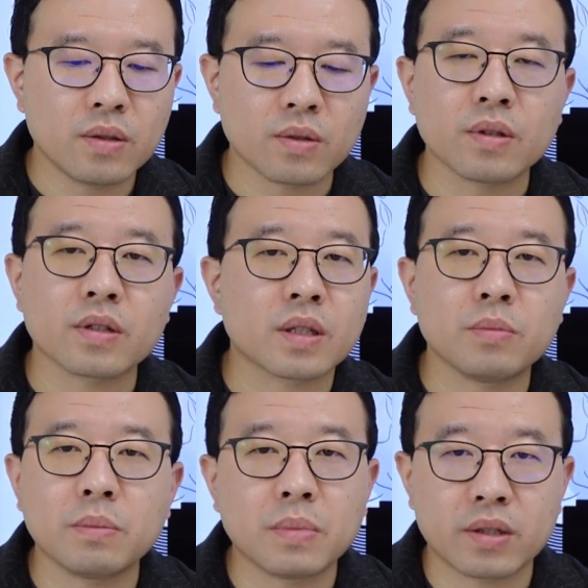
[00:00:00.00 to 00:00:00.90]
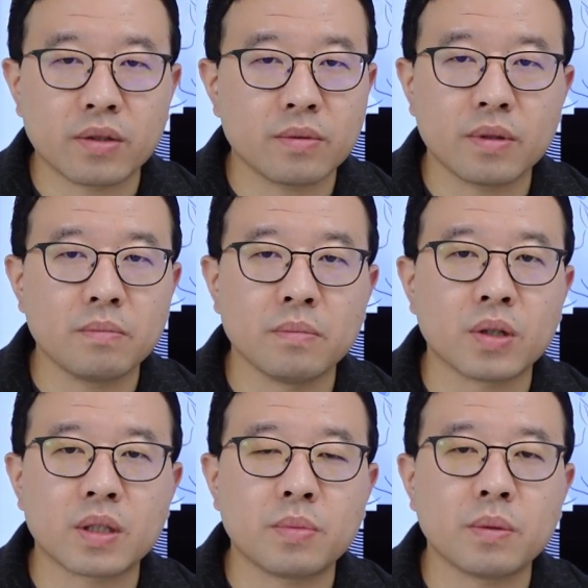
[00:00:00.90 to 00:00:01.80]
Do not submit
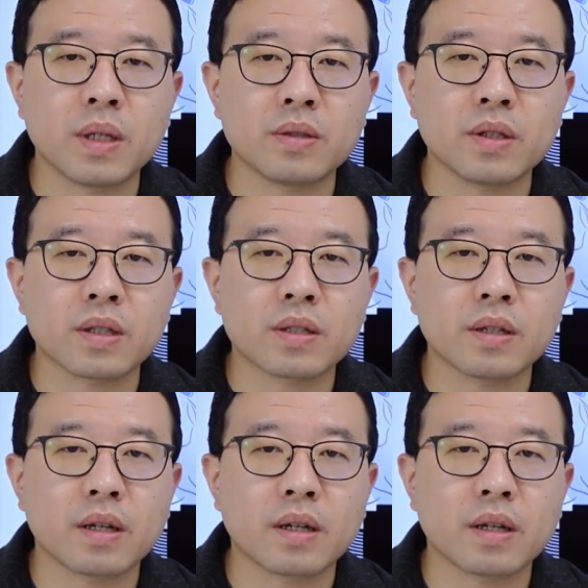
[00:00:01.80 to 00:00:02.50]
multiple metrics.